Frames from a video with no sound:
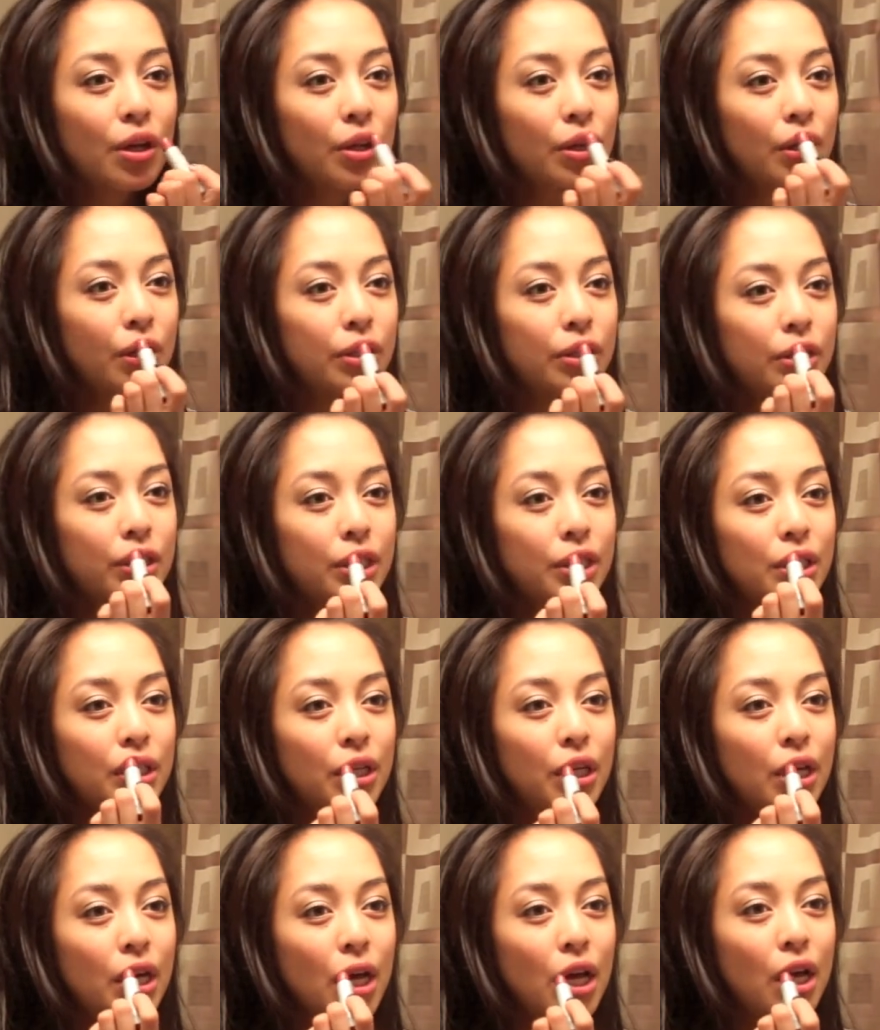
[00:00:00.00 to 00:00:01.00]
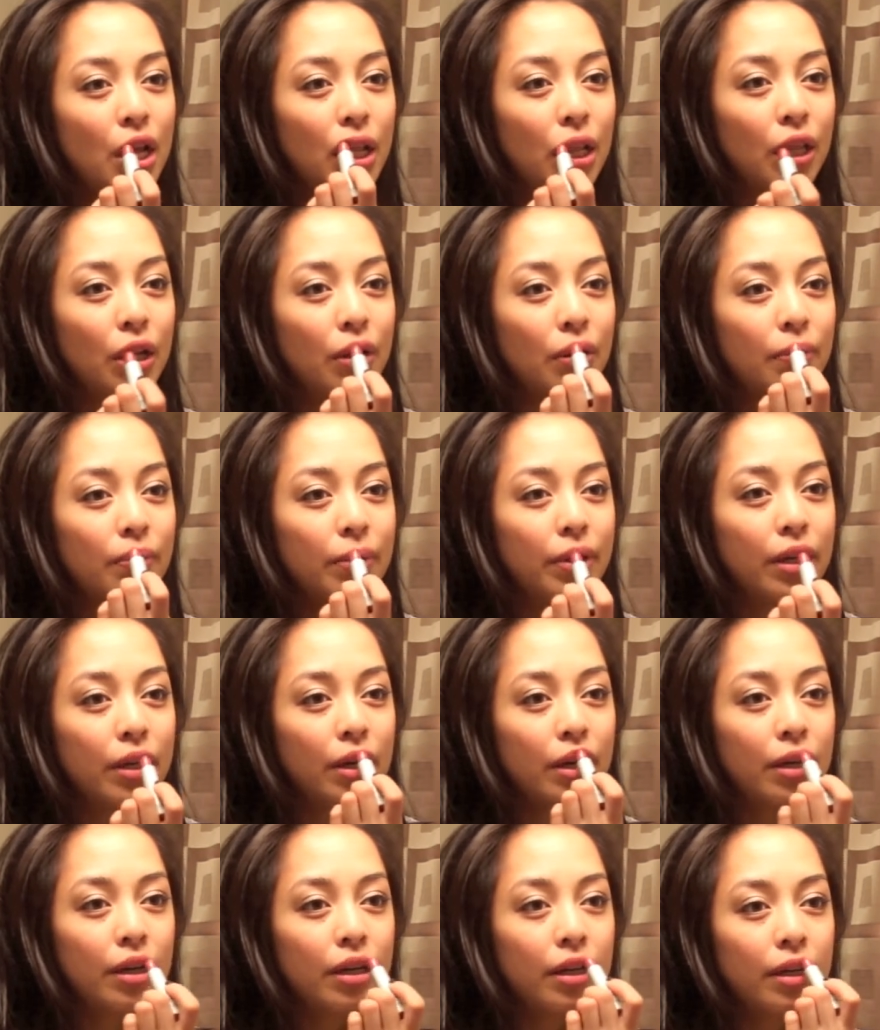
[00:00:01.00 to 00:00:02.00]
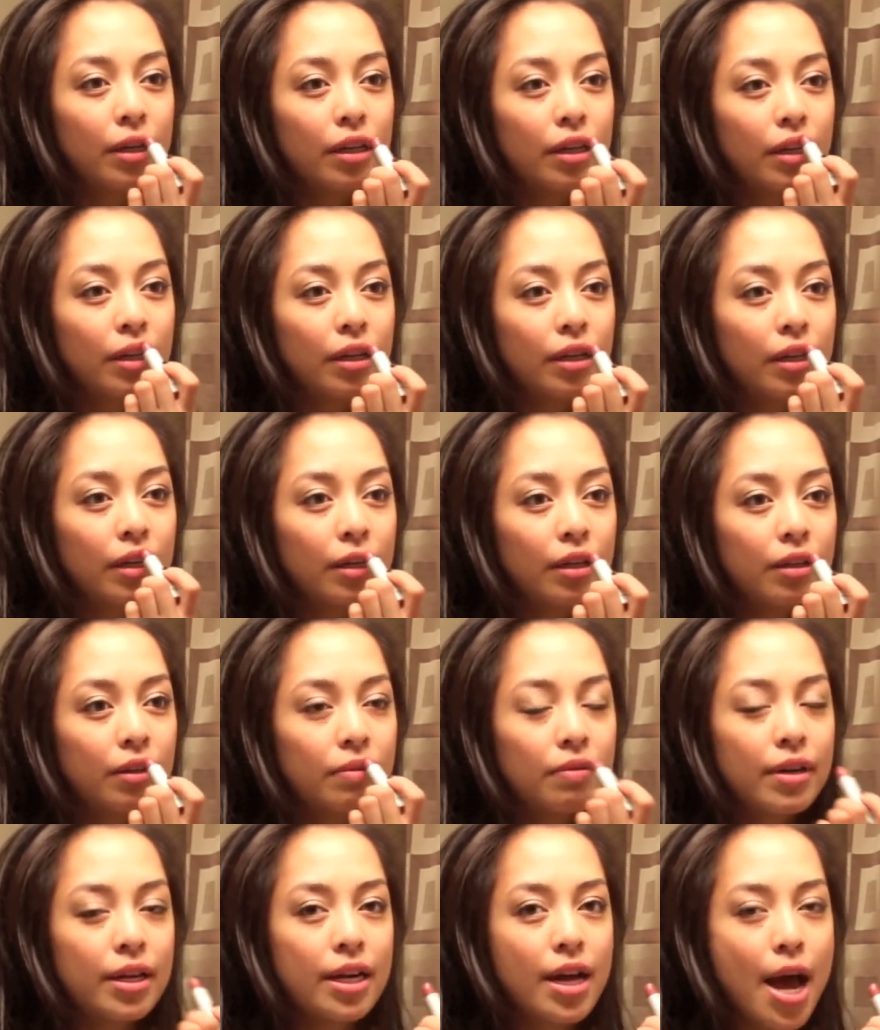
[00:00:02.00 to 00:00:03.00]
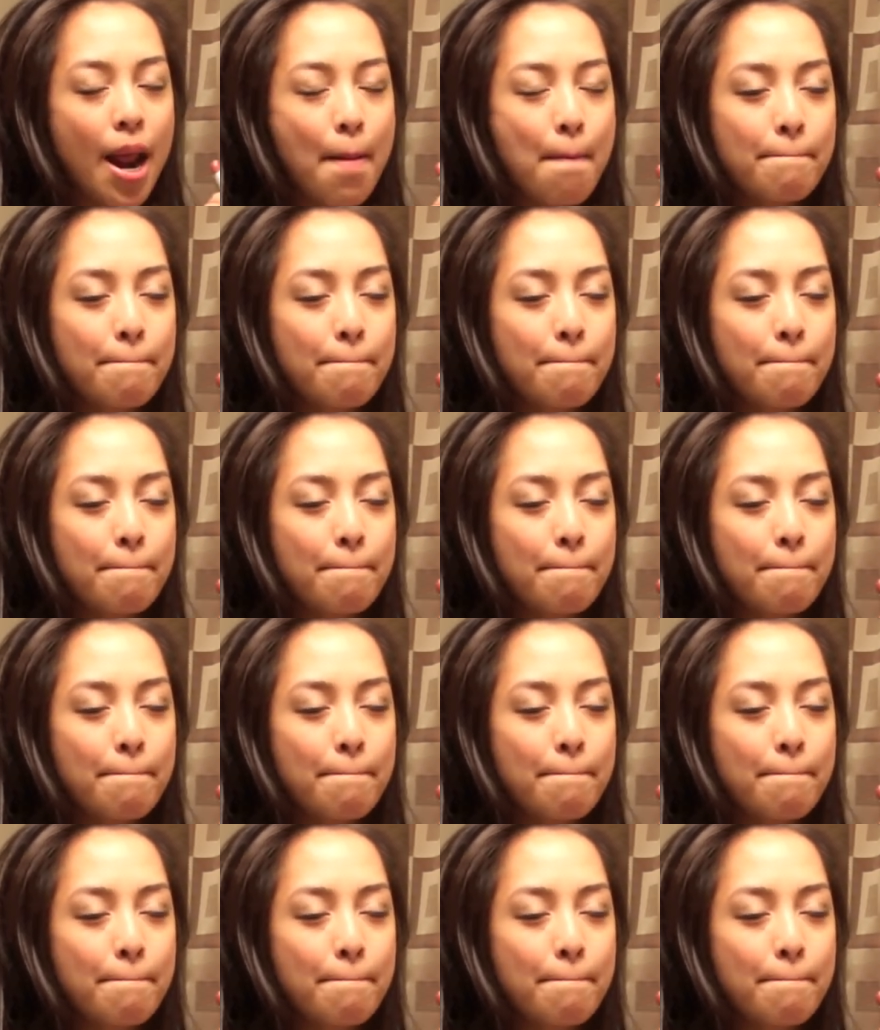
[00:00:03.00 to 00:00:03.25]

let's just put a little bit on. Why not?